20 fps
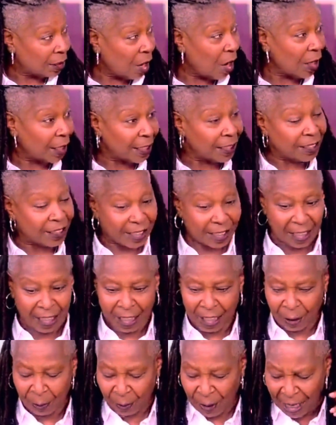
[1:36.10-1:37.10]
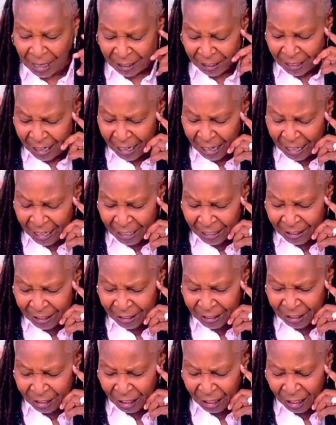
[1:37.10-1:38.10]
Talking to him.
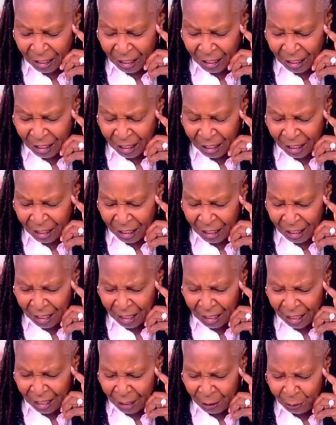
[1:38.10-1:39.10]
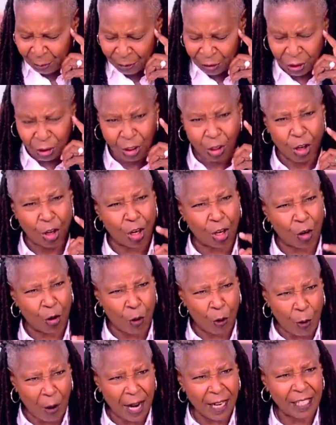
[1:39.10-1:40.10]
And he was
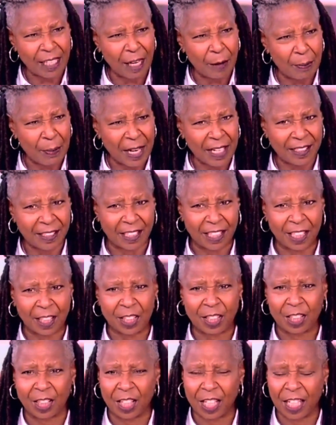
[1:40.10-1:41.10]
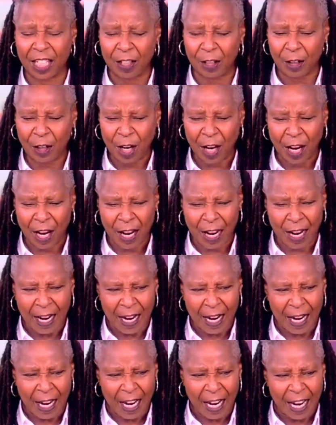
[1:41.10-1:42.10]
quite amazing. He
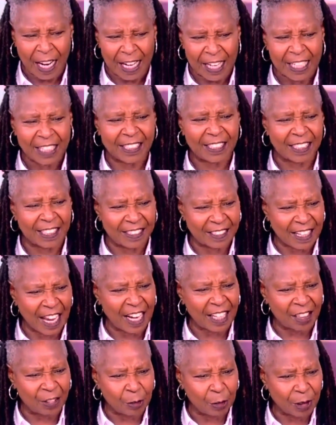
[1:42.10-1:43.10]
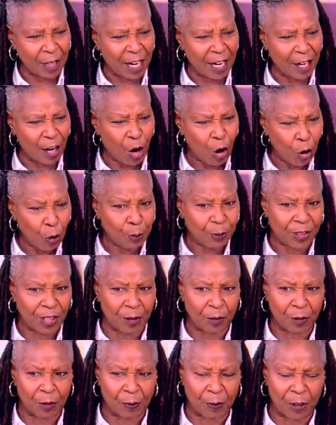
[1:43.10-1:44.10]
is exactly what I hoped
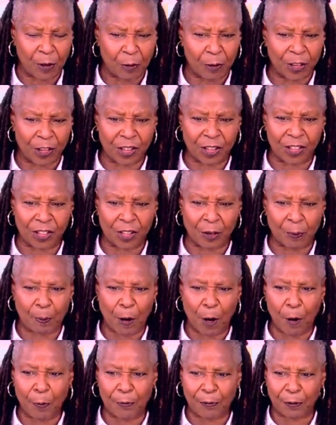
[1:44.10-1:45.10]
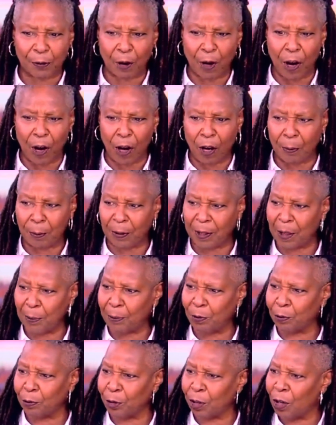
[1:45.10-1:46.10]
he would be, which is a pope for all
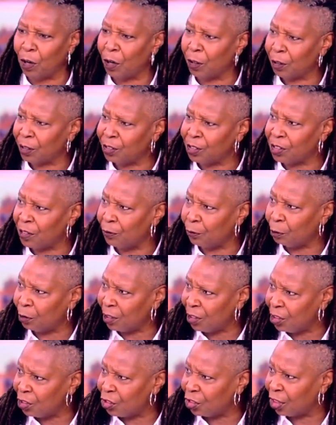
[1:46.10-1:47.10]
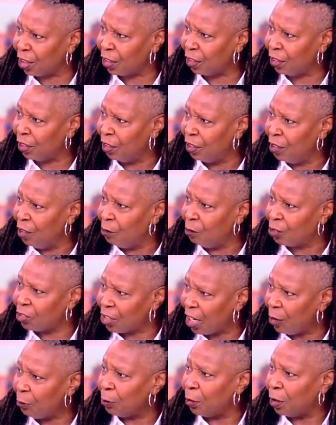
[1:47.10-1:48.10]
people, regardless of religion,
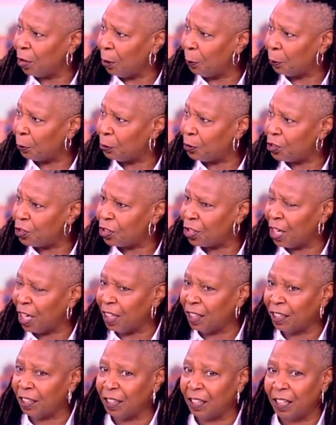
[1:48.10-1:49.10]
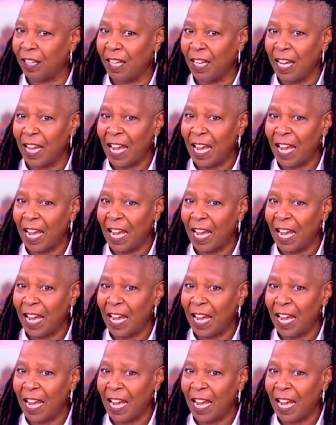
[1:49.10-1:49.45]
which I really appreciated.